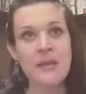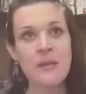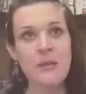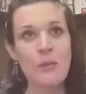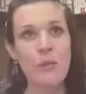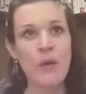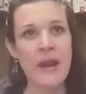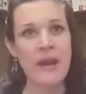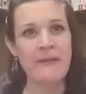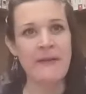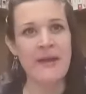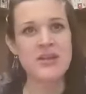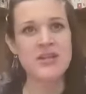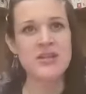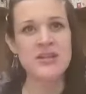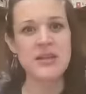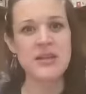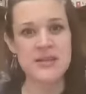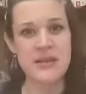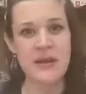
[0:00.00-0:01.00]
What I've
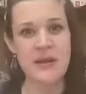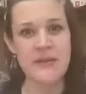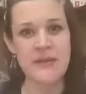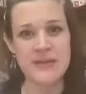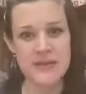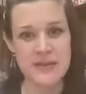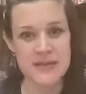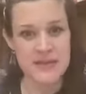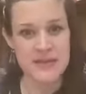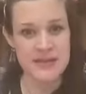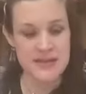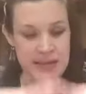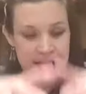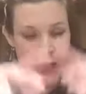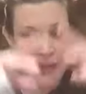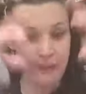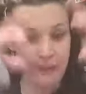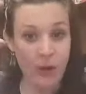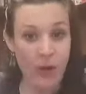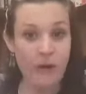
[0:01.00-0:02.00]
actually done is this is this thing
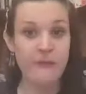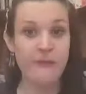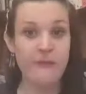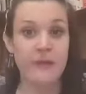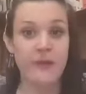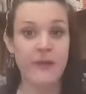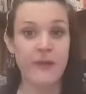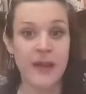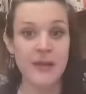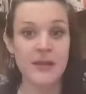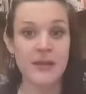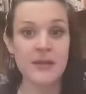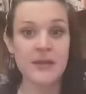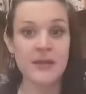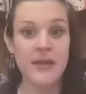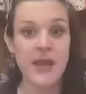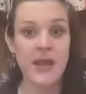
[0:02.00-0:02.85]
I'm offering,